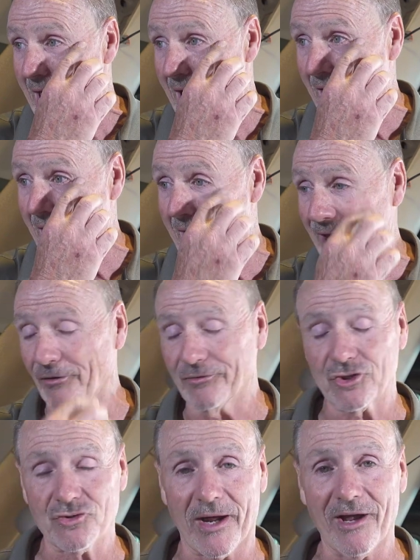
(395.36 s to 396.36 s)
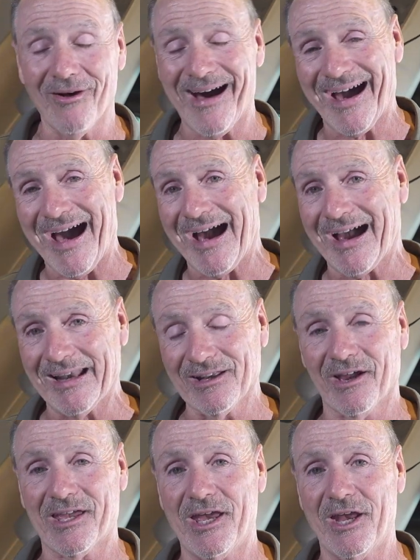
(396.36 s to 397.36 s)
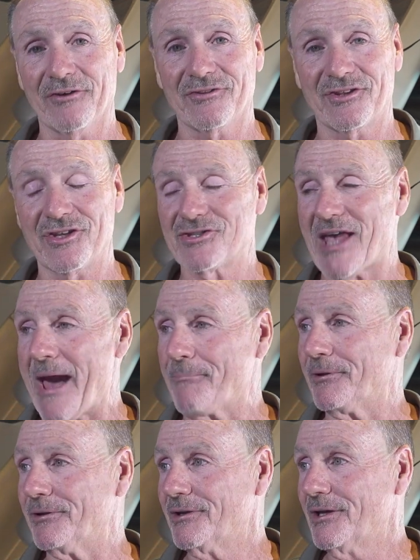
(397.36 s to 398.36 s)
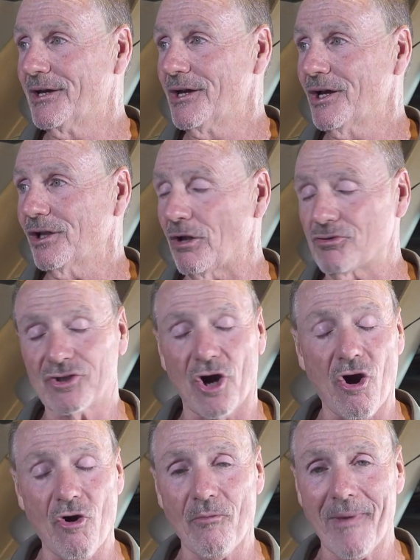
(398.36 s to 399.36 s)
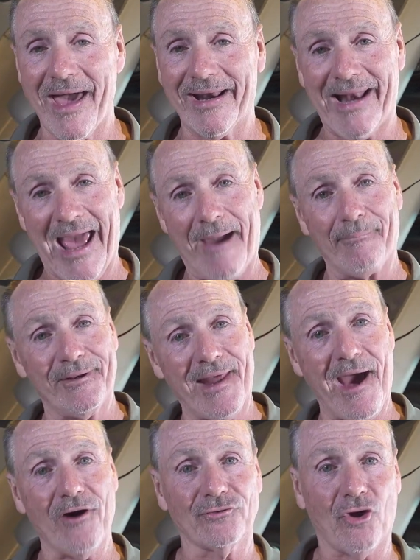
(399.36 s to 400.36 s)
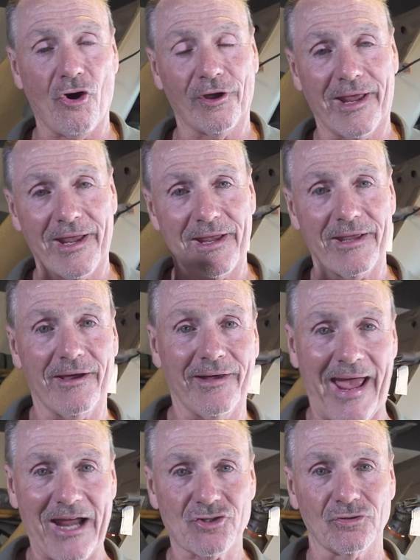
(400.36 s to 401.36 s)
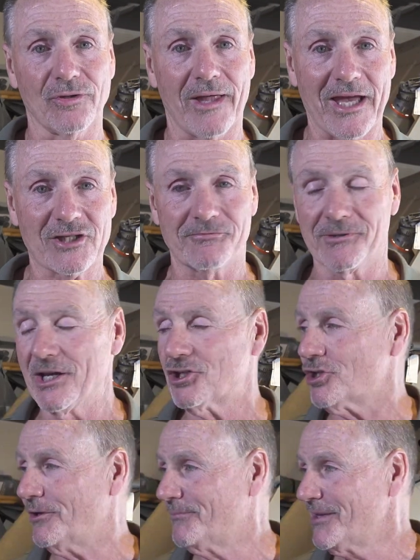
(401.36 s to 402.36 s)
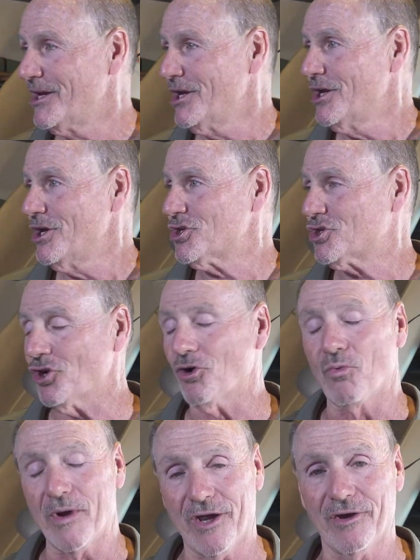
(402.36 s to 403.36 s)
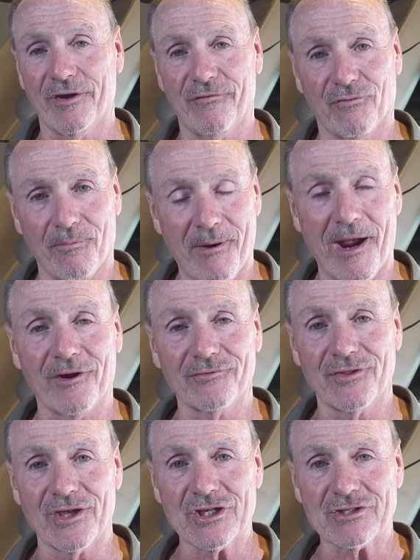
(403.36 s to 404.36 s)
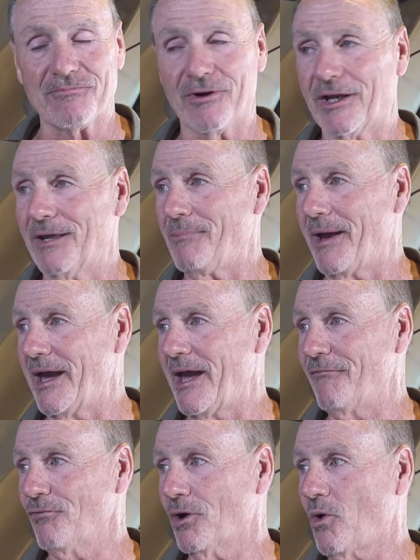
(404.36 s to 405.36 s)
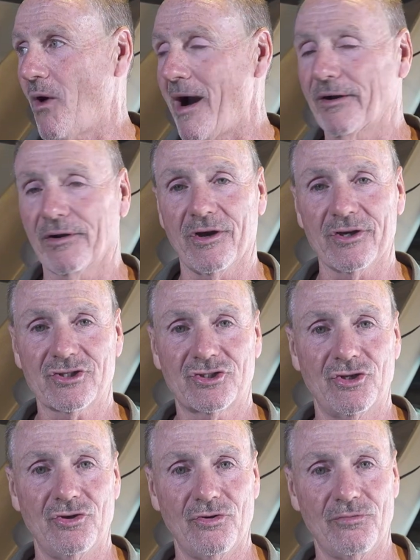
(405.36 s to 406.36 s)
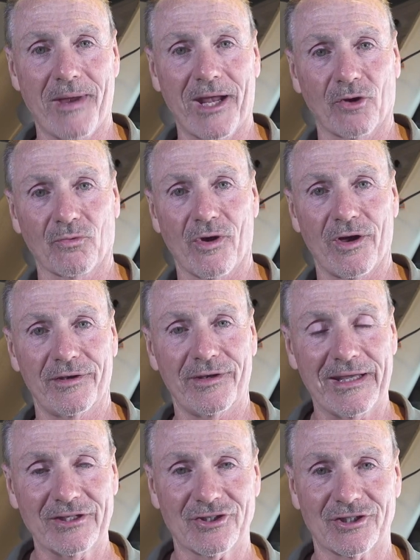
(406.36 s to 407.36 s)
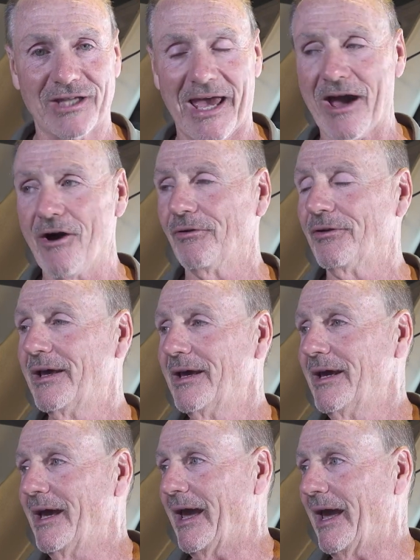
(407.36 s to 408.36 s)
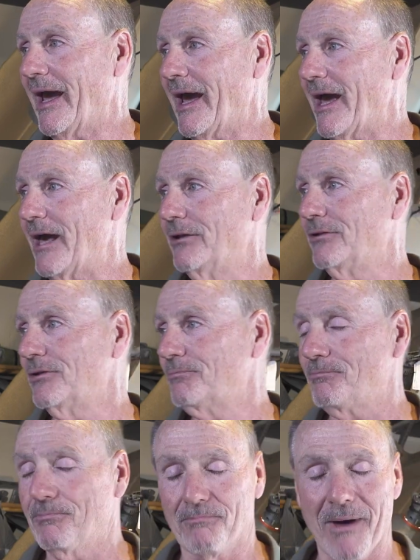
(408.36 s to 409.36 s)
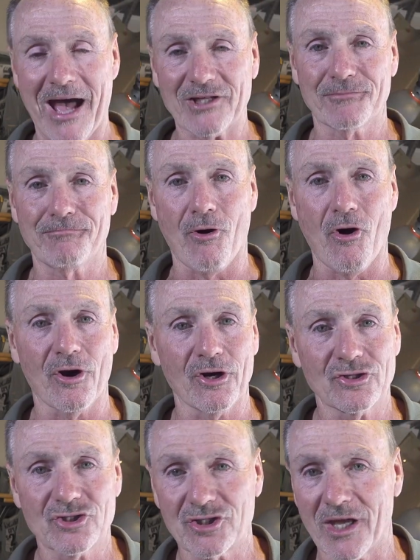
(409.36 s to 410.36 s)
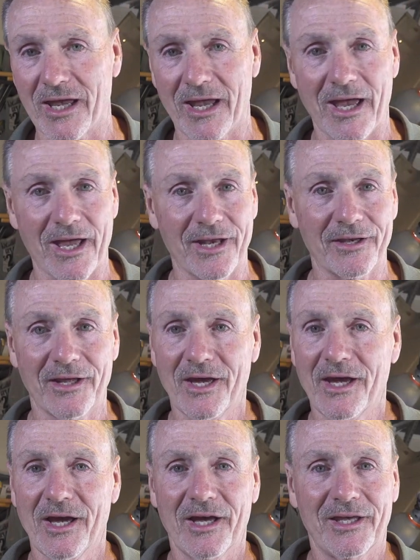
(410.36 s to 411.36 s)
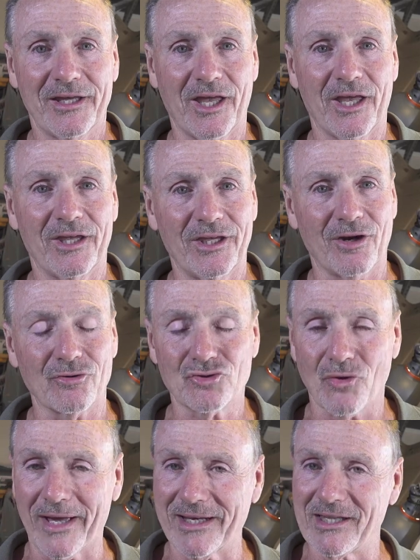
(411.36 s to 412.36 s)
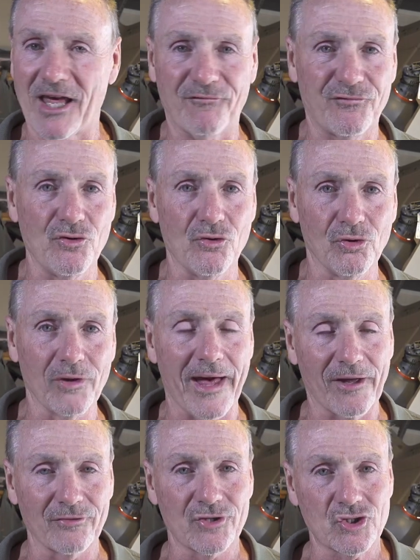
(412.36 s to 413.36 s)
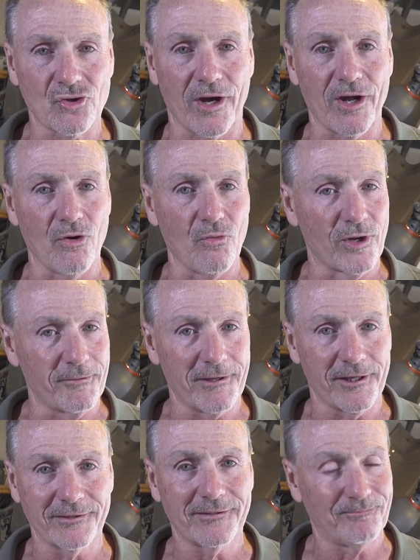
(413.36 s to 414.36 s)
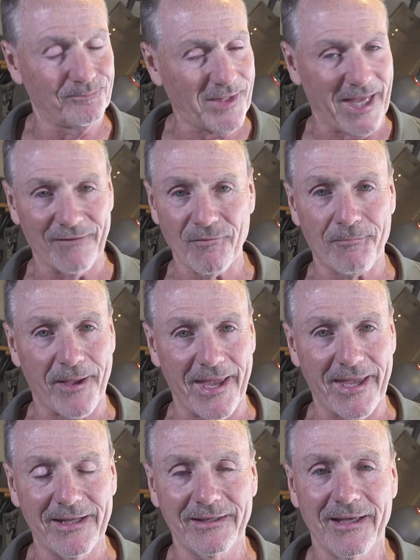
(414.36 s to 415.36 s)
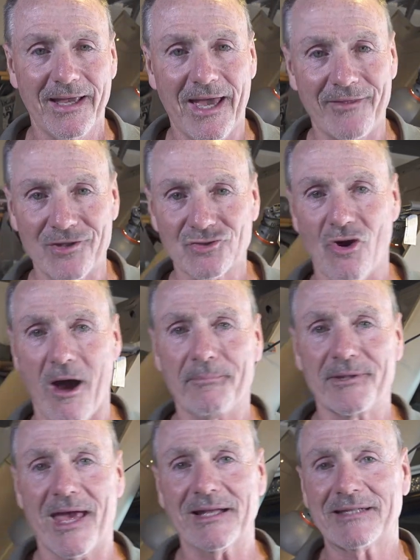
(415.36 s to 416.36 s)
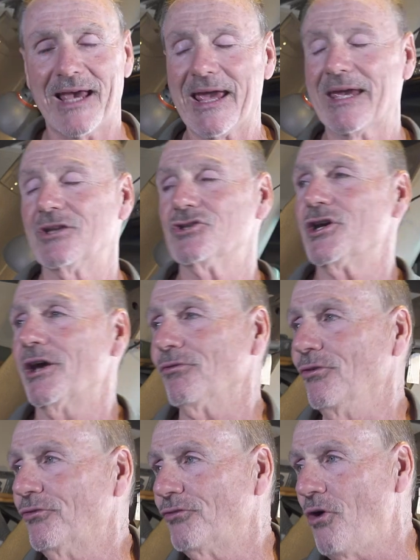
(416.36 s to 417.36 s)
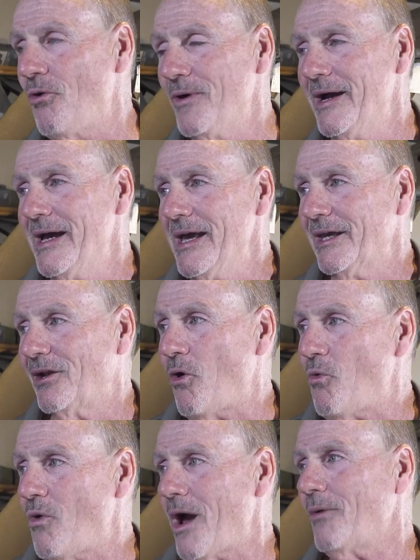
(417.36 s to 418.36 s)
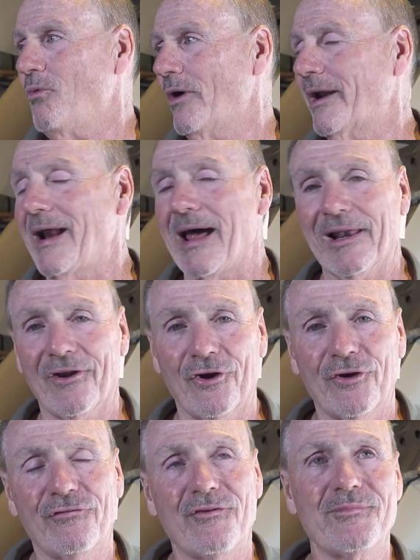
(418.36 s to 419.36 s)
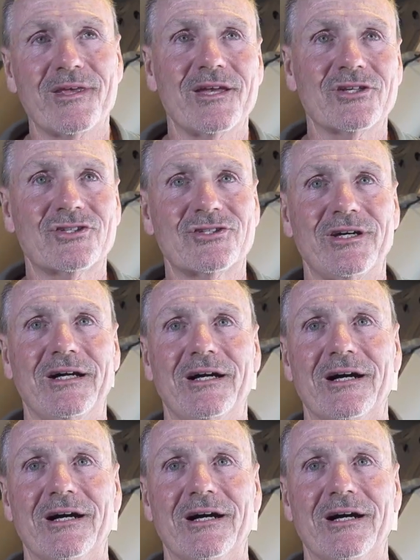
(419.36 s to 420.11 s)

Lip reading: out on the trail. I got lucky here that this happened close to home. Had it happened out on an actual expedition, sure, we could have repaired this, but it may have required us to make a run into town and buy some parts, and draining that fuel out on the trail would have been kind of a pain, and then dropping that tank in general. So, what did I learn from this?